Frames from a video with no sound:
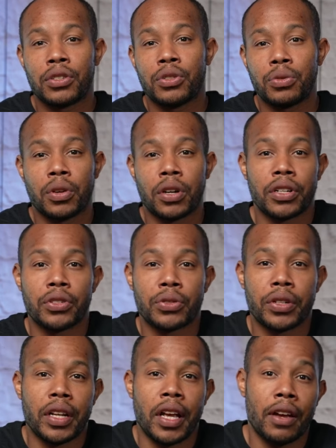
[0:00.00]
to two
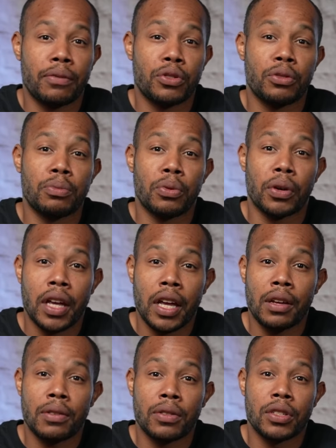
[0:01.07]
hundred F two point
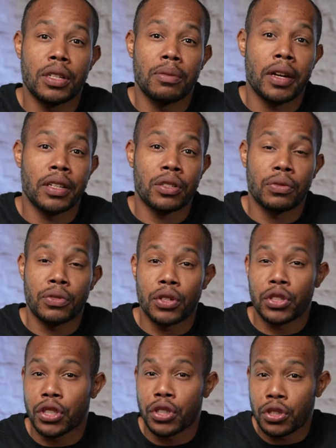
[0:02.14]
eight G Master
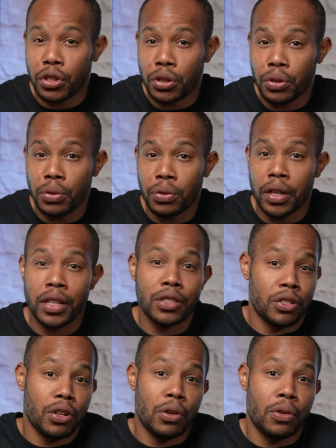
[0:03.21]
version two. And
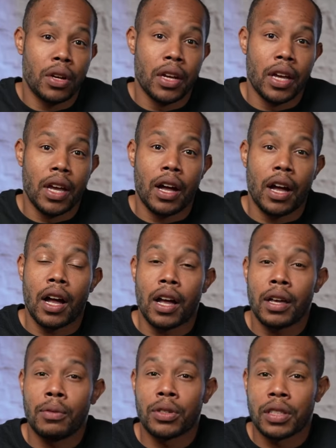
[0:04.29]
so
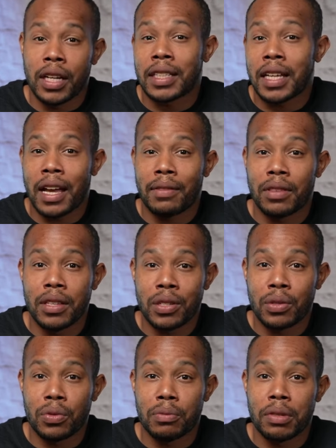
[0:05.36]
uh, it was nice to have
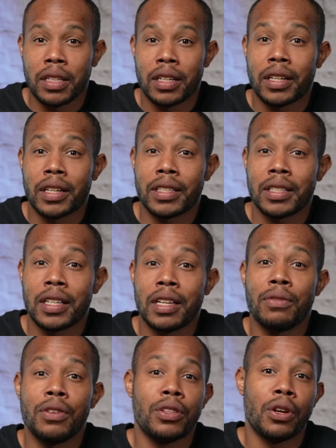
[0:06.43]
this one, because
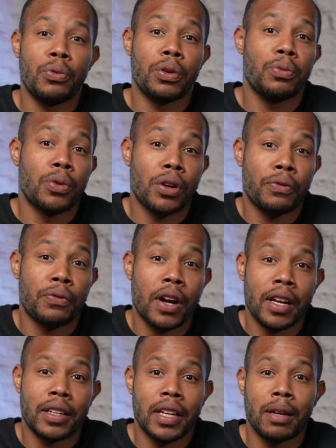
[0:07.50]
even though we were
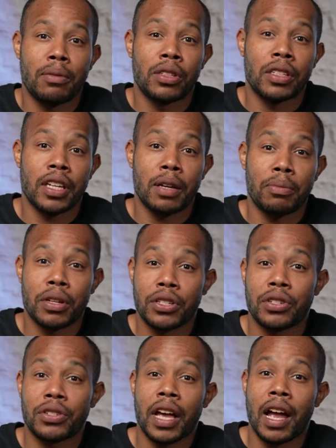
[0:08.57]
finally able to take
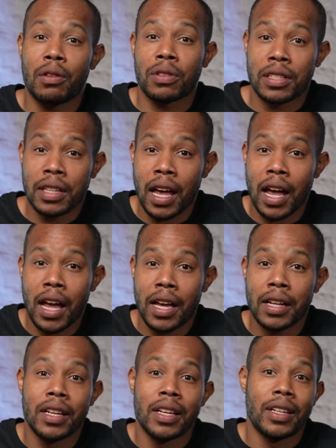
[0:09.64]
pictures
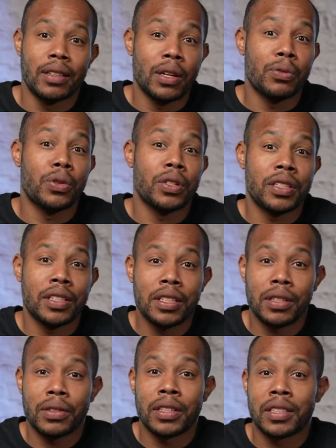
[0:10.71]
outside, there was
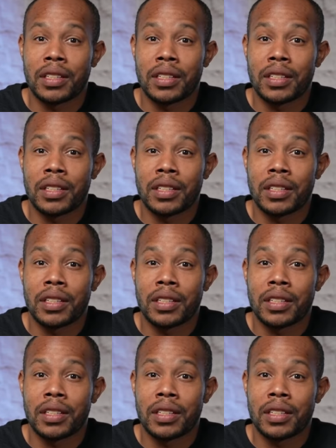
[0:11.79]
still a